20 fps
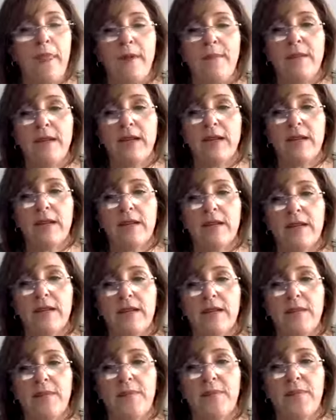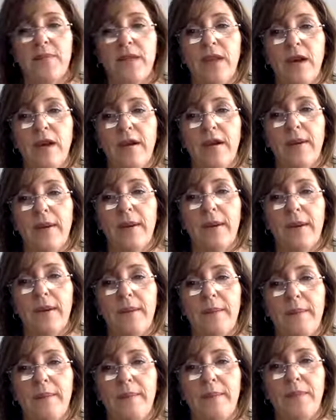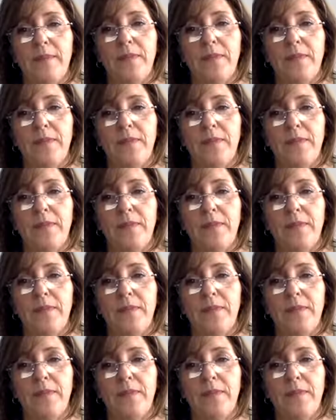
because um,